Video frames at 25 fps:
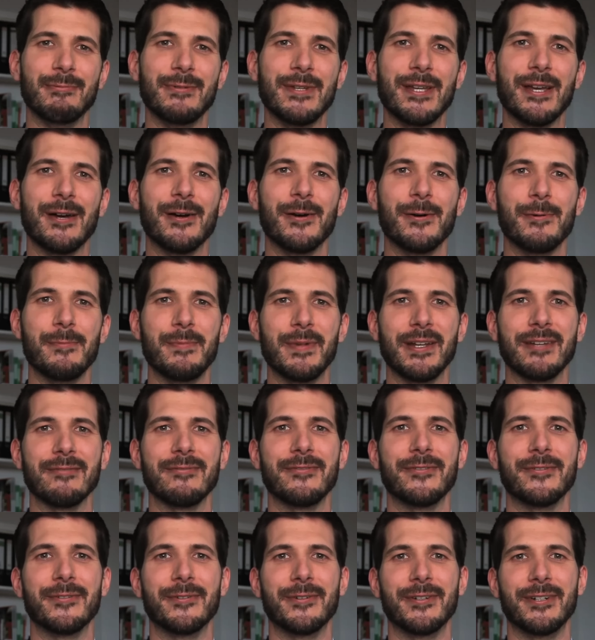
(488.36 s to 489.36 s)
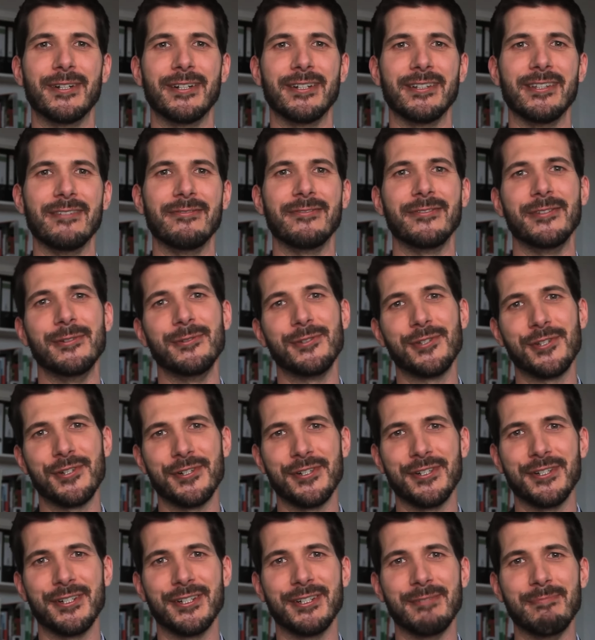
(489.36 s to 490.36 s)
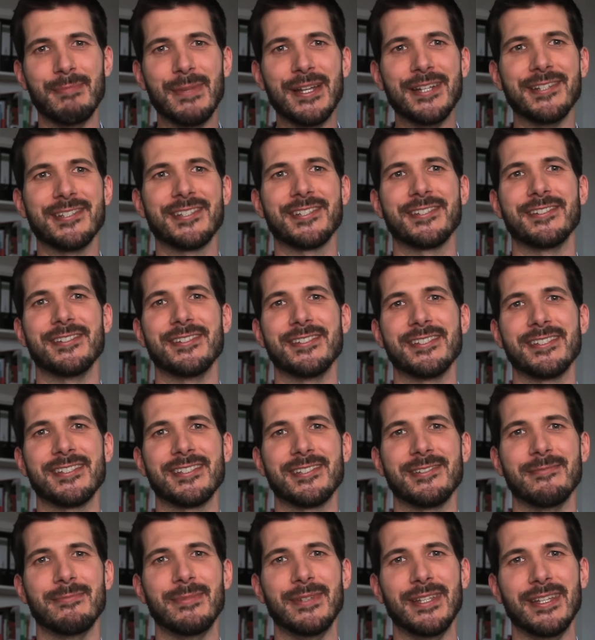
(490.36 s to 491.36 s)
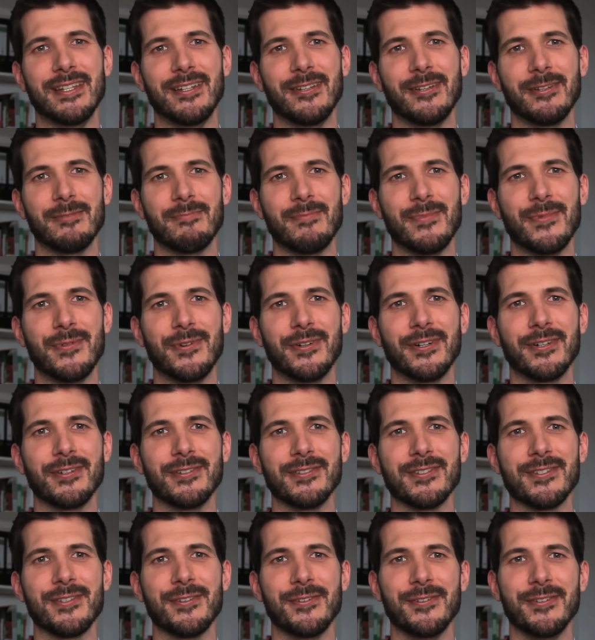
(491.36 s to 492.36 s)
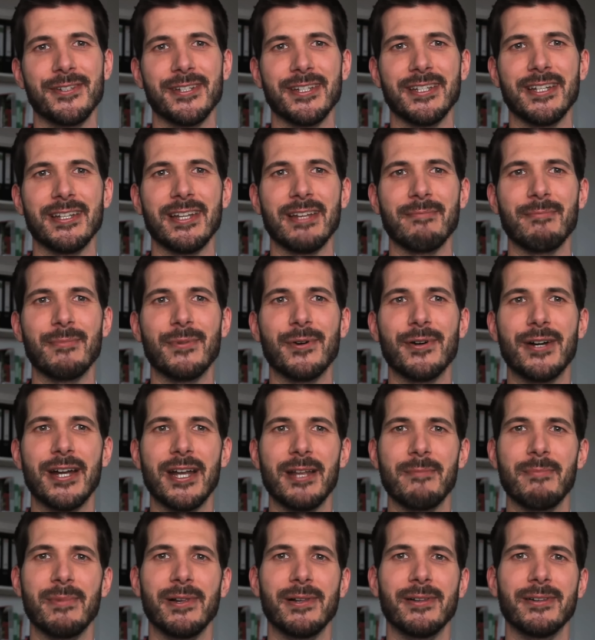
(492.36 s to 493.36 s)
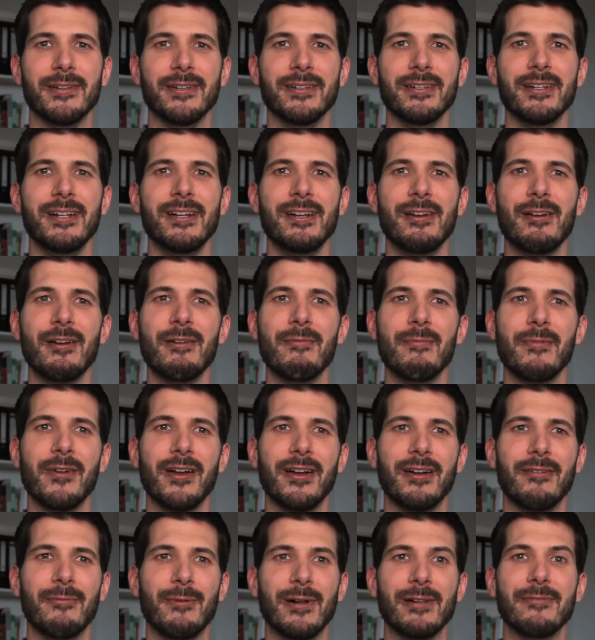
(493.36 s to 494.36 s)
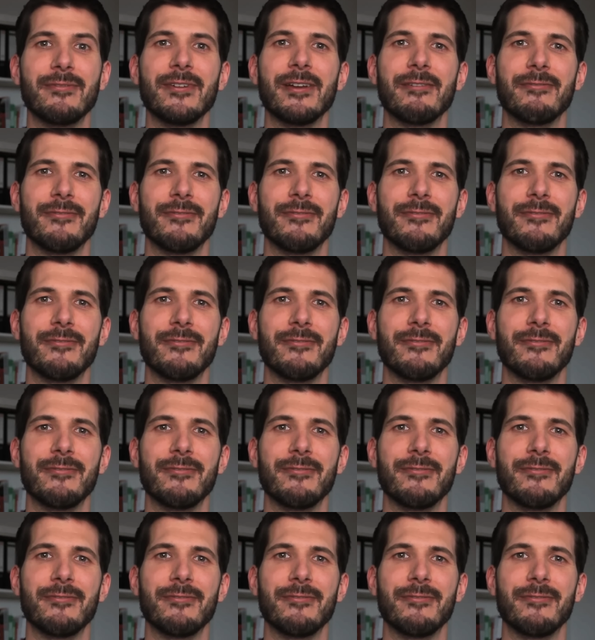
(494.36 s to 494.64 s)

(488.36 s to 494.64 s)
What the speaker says: we are hoping for the future ministers to be a lot more concerned and more animal welfare